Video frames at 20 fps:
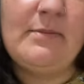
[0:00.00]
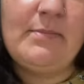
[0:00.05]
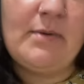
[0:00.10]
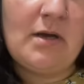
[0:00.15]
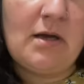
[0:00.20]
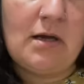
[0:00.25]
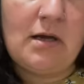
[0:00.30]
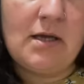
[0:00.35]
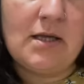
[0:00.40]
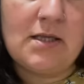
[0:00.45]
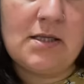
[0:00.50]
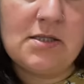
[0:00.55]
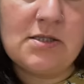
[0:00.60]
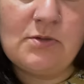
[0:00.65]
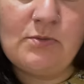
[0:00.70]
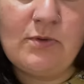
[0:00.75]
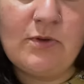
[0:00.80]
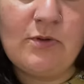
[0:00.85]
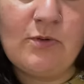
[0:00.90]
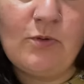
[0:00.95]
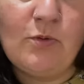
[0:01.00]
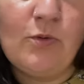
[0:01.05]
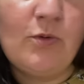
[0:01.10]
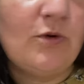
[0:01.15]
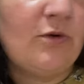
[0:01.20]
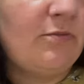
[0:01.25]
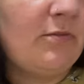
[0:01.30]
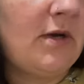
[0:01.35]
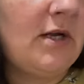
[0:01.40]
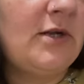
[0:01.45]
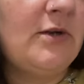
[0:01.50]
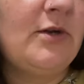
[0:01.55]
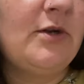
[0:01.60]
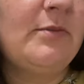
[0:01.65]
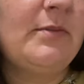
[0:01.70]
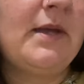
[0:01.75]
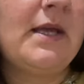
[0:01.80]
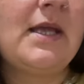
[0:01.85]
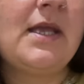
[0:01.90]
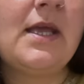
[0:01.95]
behind with all of my
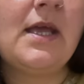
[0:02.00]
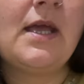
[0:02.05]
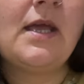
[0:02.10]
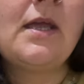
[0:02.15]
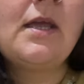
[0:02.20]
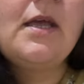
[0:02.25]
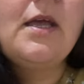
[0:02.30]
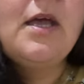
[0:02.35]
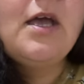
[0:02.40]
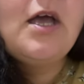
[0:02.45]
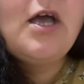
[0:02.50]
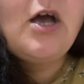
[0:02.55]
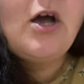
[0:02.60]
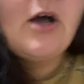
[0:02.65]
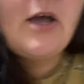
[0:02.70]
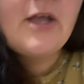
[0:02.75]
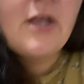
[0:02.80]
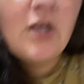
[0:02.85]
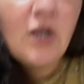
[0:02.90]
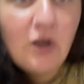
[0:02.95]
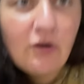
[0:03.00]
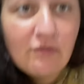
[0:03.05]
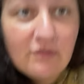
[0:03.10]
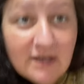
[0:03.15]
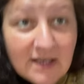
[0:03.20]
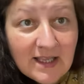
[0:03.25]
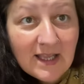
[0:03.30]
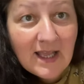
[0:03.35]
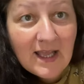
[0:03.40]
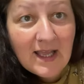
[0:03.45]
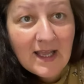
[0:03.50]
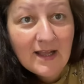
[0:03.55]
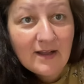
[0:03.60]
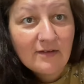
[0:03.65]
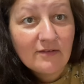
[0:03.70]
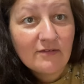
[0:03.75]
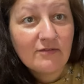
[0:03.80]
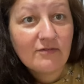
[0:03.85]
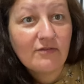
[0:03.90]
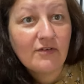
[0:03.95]
Luna making. I currently
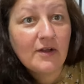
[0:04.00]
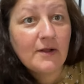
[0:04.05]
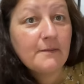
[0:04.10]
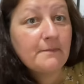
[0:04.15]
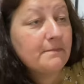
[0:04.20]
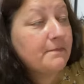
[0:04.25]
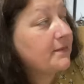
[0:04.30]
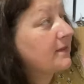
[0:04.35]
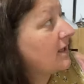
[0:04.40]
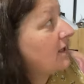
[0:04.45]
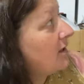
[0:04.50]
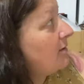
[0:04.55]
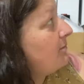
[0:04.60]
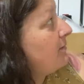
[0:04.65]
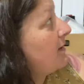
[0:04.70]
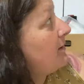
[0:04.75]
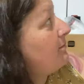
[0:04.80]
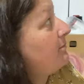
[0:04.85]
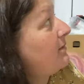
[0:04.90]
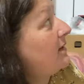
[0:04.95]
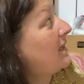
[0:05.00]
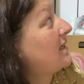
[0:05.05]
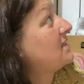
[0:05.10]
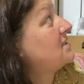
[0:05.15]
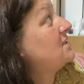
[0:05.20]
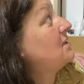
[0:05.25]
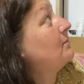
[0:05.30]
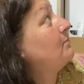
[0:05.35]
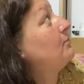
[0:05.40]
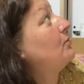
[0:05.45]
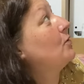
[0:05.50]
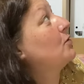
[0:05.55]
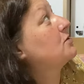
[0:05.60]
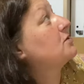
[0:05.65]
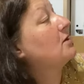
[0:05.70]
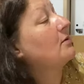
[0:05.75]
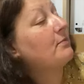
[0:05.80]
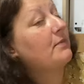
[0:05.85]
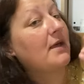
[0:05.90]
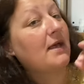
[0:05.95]
have a big plastic box
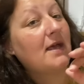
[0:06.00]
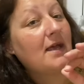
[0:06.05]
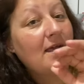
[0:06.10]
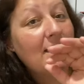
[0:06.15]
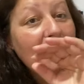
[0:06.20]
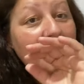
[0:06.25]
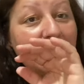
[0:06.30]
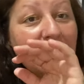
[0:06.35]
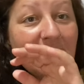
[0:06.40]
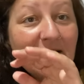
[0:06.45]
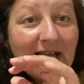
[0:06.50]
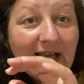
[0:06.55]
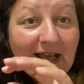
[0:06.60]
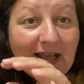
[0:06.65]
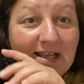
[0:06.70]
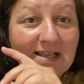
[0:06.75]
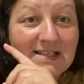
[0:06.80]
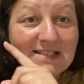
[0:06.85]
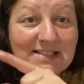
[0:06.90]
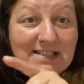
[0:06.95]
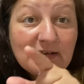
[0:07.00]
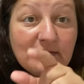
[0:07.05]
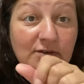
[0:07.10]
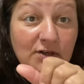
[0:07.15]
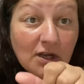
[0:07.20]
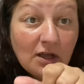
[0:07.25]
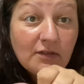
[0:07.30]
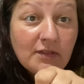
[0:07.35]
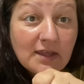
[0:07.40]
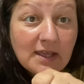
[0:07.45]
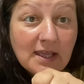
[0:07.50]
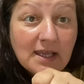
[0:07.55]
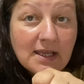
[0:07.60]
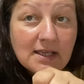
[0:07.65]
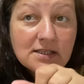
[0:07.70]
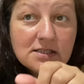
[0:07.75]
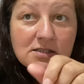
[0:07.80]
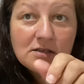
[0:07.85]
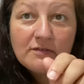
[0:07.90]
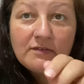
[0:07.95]
up there, seven other
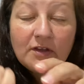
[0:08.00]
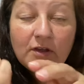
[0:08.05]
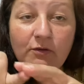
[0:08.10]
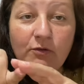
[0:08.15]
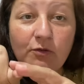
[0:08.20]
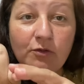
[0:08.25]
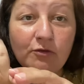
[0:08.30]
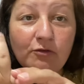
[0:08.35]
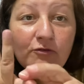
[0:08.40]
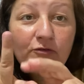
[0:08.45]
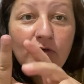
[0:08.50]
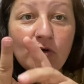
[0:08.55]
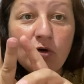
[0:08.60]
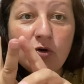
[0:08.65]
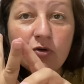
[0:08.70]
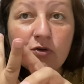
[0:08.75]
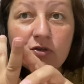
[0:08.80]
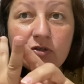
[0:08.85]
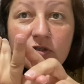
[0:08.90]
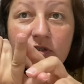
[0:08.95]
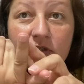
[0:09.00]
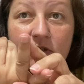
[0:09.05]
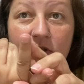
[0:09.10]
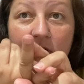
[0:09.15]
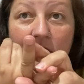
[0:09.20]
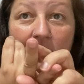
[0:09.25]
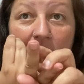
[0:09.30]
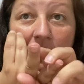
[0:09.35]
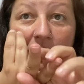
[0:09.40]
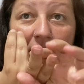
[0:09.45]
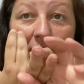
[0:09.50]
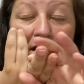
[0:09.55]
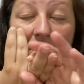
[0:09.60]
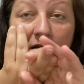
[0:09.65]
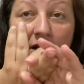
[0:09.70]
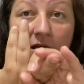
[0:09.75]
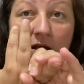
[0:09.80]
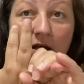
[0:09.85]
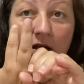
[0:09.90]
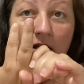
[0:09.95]
kits. I think I've got the fox,
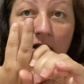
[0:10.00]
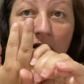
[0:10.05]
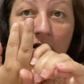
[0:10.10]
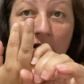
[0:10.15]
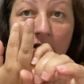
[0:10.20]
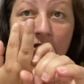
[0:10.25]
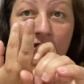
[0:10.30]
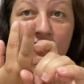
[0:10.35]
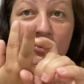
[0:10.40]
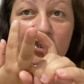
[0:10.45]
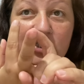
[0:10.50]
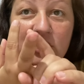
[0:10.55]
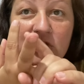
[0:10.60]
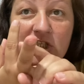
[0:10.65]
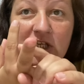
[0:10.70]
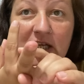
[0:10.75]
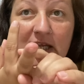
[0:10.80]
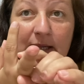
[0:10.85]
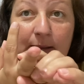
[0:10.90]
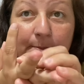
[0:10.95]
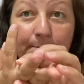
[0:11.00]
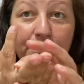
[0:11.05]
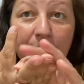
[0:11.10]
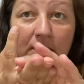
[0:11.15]
the sheep,